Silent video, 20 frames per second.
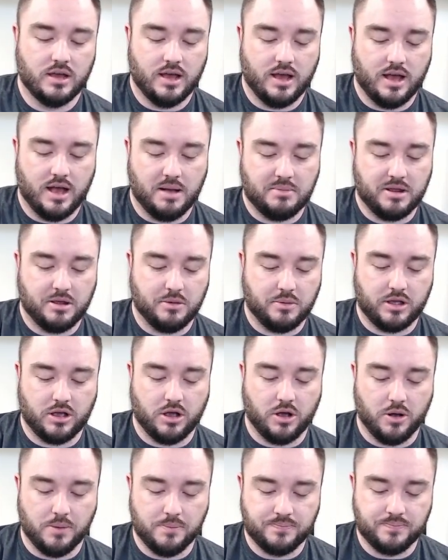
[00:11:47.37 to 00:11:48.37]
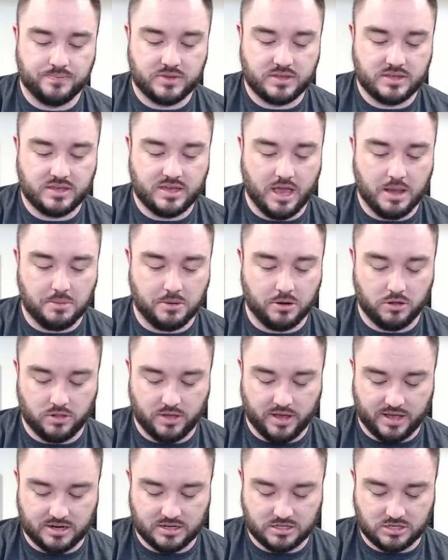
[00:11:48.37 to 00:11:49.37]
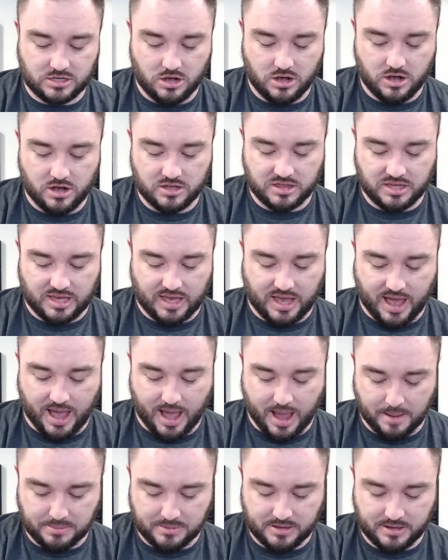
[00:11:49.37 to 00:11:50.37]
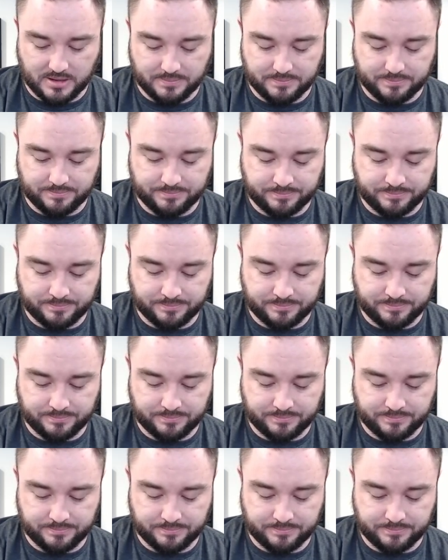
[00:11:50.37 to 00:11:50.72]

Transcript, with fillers: Uh, but here we go. Gabriel Landeskog, the captain.